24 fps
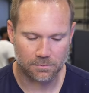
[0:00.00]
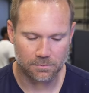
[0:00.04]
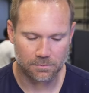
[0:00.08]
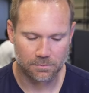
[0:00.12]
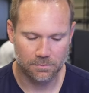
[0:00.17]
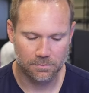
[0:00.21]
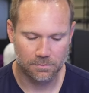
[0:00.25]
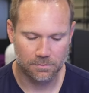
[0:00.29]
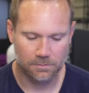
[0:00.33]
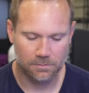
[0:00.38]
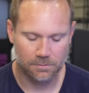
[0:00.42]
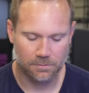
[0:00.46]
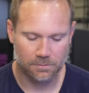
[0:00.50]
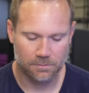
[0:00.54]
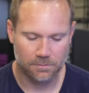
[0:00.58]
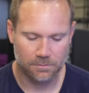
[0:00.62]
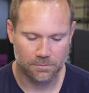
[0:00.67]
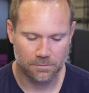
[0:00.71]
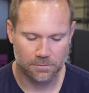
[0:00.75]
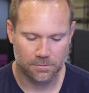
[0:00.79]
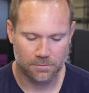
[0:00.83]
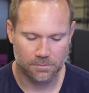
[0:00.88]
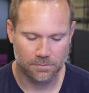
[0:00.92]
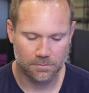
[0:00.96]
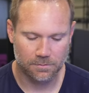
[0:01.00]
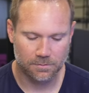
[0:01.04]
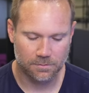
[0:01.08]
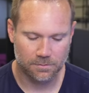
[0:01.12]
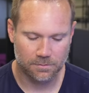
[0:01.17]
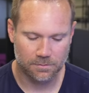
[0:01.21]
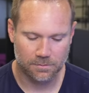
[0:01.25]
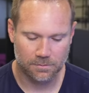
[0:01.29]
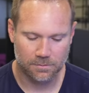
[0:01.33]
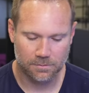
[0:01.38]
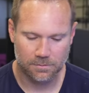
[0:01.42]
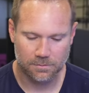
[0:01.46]
Yeah, I'll give you a better tip for
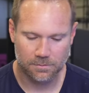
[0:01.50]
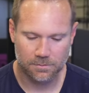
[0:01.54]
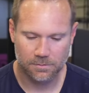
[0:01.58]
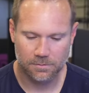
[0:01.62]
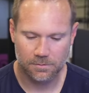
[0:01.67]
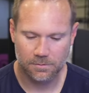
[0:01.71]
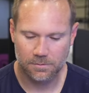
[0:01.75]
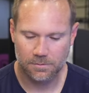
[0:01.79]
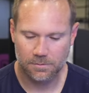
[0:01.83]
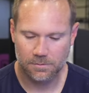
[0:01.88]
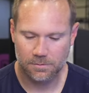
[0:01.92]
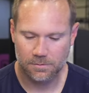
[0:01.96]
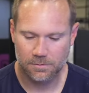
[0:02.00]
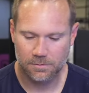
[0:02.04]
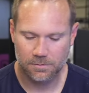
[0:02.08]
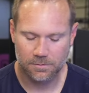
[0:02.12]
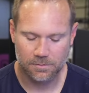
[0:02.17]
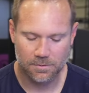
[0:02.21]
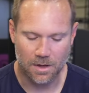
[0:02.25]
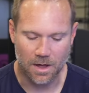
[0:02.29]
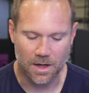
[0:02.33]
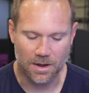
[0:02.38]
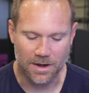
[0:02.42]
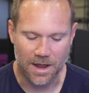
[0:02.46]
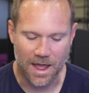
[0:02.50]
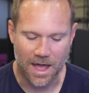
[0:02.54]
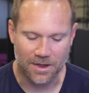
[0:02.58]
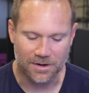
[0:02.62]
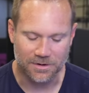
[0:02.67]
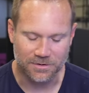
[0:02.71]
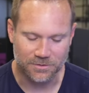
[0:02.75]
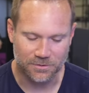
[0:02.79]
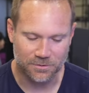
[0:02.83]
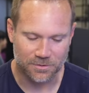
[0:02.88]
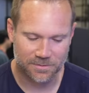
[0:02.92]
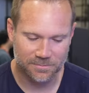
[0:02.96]
that on how to the stickiness. On how to
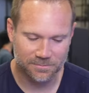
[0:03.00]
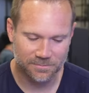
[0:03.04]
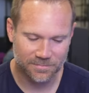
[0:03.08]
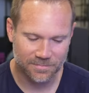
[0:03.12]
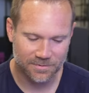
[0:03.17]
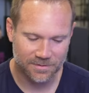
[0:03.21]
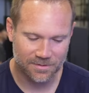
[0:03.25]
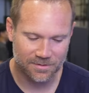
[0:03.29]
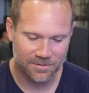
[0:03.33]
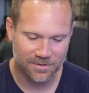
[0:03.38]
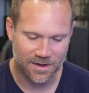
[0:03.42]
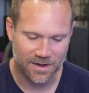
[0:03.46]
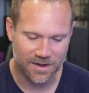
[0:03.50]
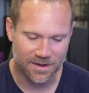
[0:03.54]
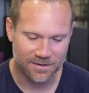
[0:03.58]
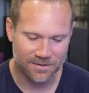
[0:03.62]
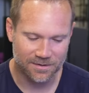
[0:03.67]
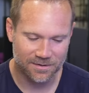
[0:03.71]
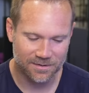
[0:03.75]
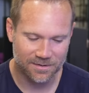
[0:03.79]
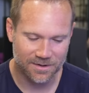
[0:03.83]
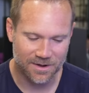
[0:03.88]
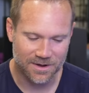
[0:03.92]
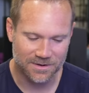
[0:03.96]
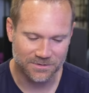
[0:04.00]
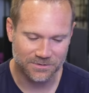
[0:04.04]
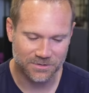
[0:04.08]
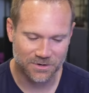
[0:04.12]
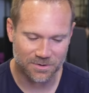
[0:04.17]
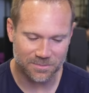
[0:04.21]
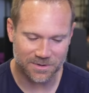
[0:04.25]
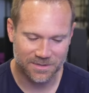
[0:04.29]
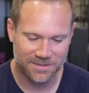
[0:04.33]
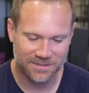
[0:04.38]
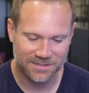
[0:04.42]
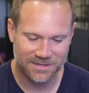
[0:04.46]
do them. The Okay. All right,
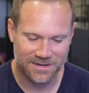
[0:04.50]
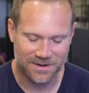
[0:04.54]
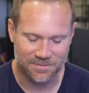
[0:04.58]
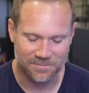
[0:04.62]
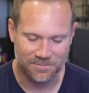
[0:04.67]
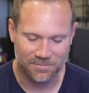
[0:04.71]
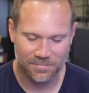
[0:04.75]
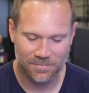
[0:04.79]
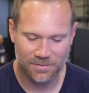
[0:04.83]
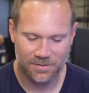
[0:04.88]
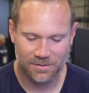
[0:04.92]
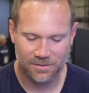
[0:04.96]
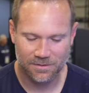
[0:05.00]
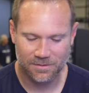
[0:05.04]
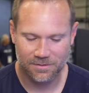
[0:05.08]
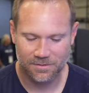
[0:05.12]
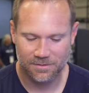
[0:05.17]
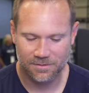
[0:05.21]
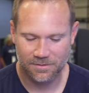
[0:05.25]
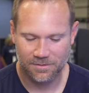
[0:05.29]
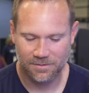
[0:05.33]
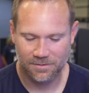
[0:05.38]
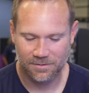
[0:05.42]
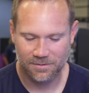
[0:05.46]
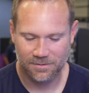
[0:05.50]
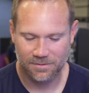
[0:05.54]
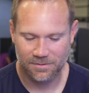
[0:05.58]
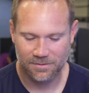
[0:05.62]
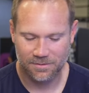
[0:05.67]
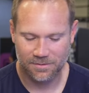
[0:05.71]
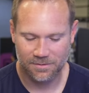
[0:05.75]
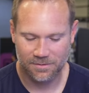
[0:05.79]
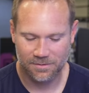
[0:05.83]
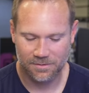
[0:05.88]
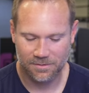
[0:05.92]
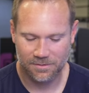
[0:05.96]
show me the, the tip. Yeah.
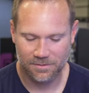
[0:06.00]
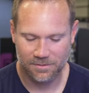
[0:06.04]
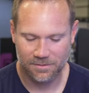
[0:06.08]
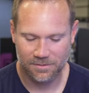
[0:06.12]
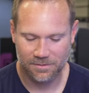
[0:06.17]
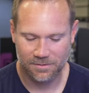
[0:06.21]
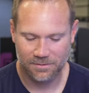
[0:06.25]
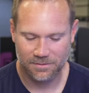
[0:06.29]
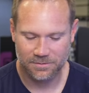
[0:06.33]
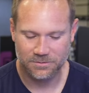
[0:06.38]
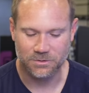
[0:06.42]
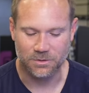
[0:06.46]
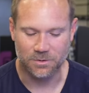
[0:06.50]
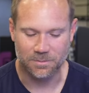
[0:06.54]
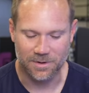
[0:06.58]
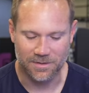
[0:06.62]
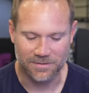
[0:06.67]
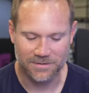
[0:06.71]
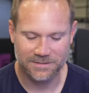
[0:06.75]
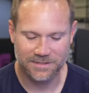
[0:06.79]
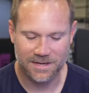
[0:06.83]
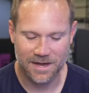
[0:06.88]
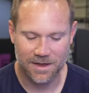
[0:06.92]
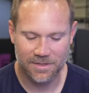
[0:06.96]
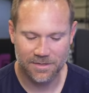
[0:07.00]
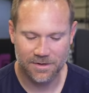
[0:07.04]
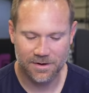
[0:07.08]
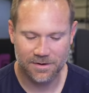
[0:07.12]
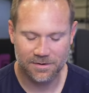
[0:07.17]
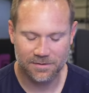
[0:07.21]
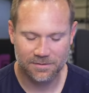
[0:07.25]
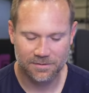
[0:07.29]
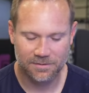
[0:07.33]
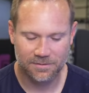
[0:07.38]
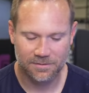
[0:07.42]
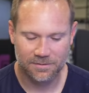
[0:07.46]
There you go. Do yeah, them on the side yeah, there?
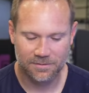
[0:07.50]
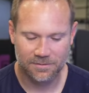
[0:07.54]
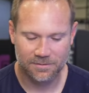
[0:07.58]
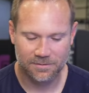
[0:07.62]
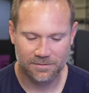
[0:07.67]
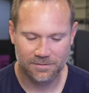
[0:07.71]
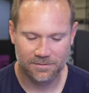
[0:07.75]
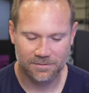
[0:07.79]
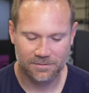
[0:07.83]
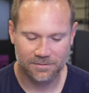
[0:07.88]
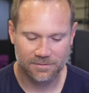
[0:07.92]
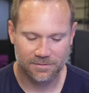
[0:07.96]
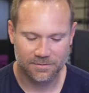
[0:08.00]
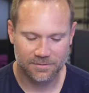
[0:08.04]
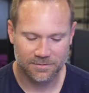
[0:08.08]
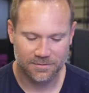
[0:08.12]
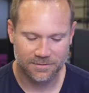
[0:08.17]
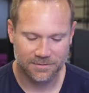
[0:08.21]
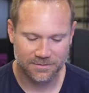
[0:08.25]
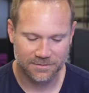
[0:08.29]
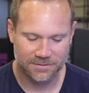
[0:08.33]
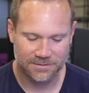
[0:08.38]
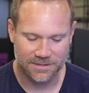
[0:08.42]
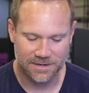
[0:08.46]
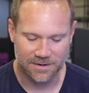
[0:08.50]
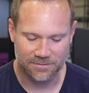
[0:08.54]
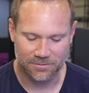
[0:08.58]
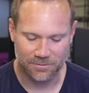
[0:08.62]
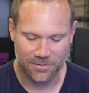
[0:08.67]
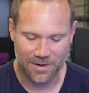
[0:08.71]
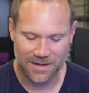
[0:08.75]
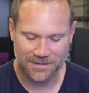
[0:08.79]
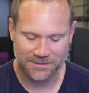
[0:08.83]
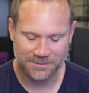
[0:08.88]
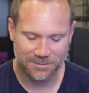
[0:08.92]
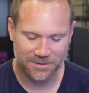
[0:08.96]
Yeah, do them on the side. David
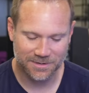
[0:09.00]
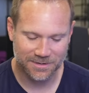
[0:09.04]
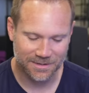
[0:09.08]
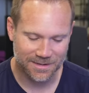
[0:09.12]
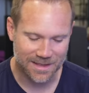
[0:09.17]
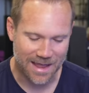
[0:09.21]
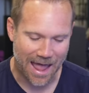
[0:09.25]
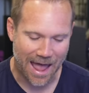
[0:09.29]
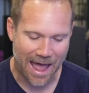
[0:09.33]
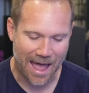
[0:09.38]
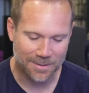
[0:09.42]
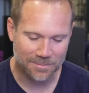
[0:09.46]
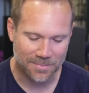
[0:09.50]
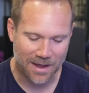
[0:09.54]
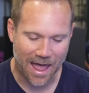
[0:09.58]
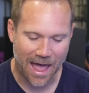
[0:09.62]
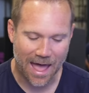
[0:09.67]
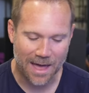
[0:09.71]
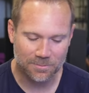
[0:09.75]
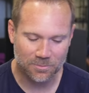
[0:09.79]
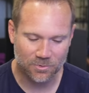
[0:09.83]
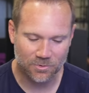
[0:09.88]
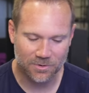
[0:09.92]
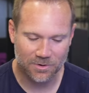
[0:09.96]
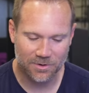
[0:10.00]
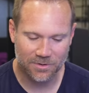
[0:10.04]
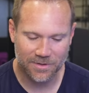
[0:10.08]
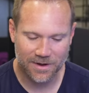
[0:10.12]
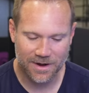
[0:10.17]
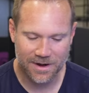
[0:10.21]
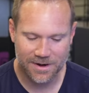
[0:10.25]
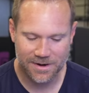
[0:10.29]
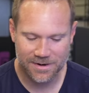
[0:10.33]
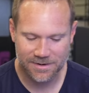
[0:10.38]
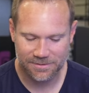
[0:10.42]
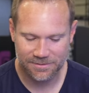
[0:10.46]
Rossman, the ad Admiral
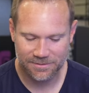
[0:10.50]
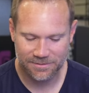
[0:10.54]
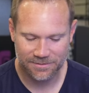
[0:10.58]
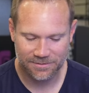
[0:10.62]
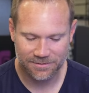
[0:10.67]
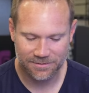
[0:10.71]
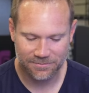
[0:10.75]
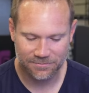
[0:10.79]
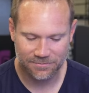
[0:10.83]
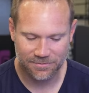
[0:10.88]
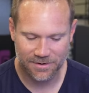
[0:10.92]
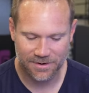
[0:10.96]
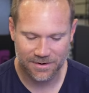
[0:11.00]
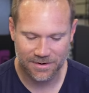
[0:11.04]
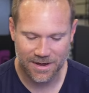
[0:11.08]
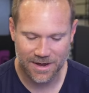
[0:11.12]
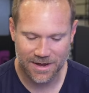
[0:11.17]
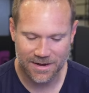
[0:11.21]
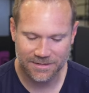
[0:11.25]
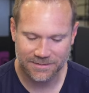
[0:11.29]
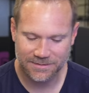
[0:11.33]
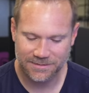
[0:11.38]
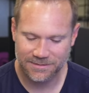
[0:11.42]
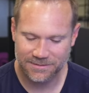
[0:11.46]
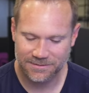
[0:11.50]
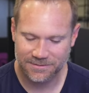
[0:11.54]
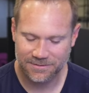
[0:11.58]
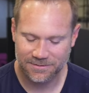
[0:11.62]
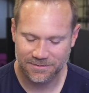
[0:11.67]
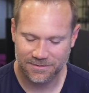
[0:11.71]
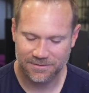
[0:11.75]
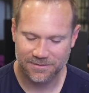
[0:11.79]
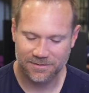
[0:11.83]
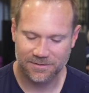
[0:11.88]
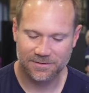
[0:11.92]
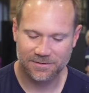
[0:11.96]
there. Yeah, it's that. Very nice. Daryl.